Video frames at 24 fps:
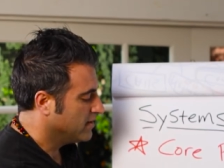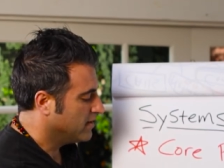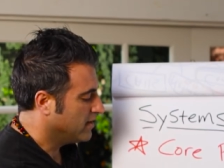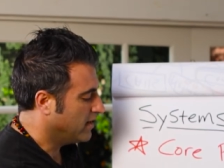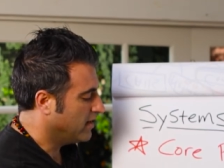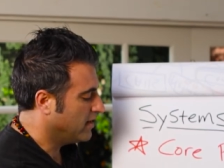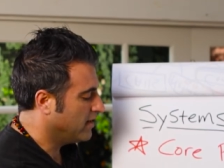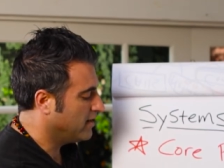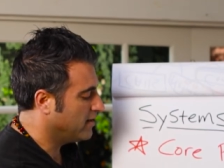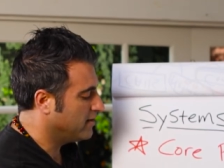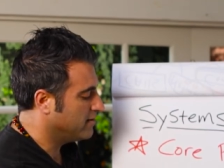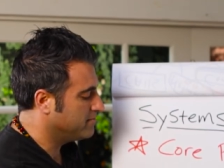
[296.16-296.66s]

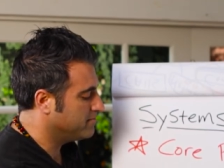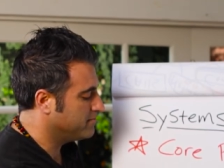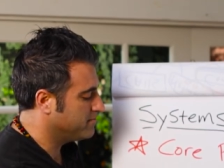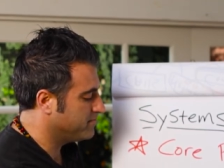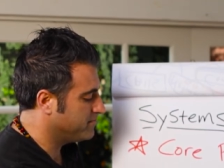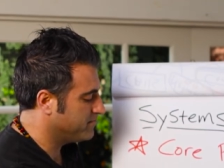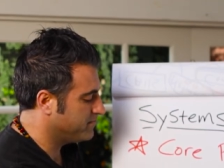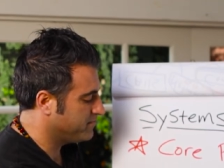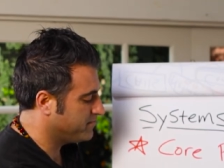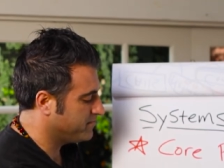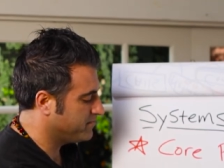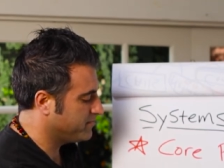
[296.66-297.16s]
Um,
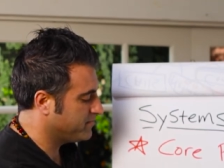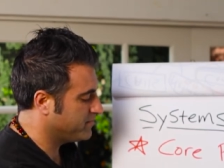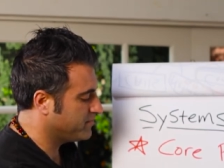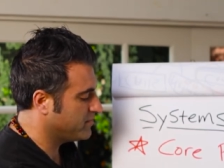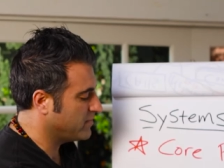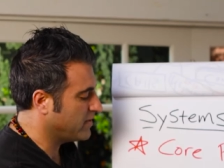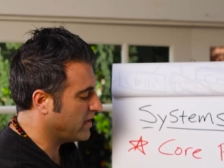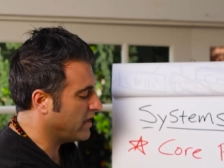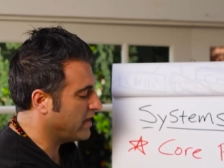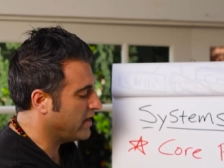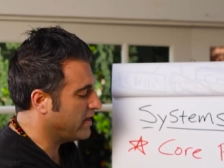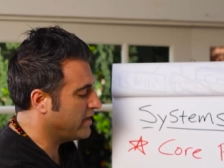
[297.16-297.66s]

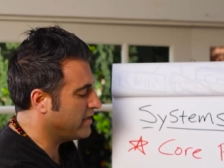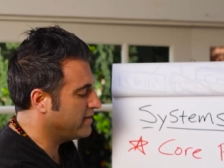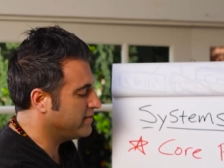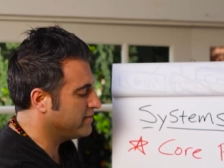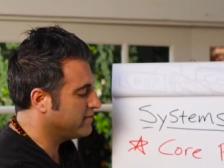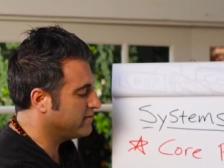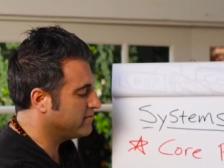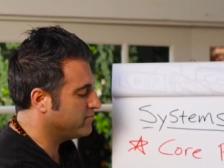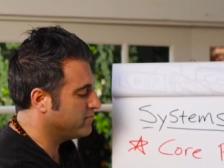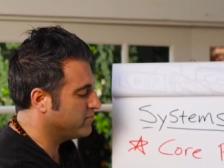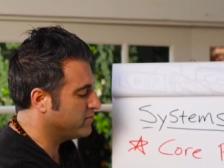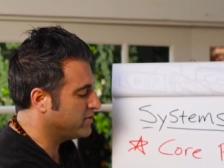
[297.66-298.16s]
And